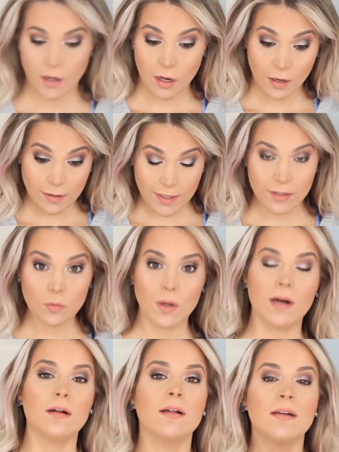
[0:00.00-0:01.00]
All right,
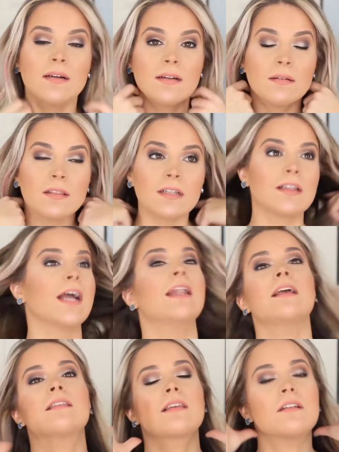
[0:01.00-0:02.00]
well, the
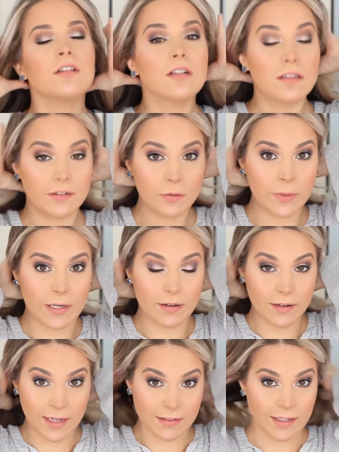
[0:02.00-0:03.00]
lighting is gonna look a little
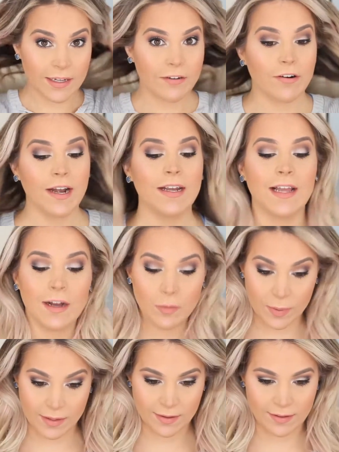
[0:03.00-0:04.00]
weird, I can tell you right now,
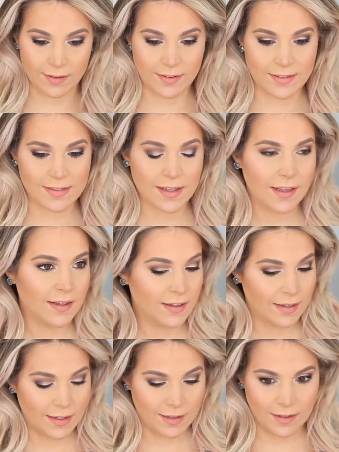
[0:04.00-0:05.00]
because
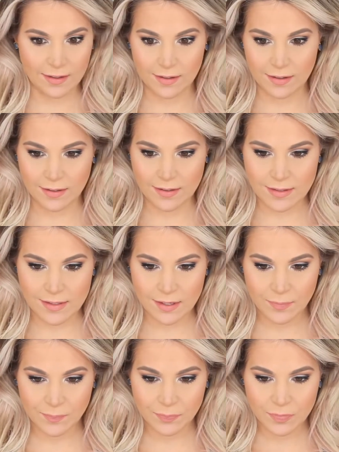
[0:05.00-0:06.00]
it is
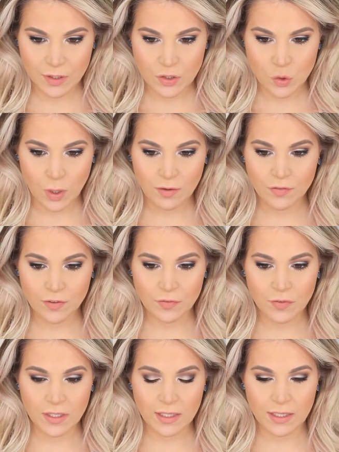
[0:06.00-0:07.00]

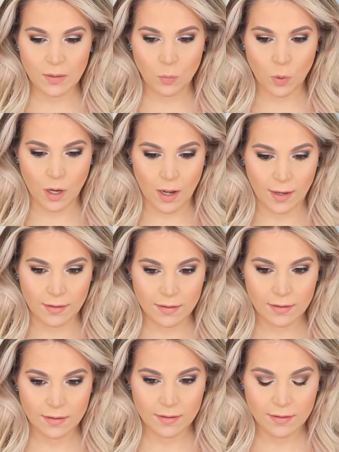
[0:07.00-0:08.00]
12:51.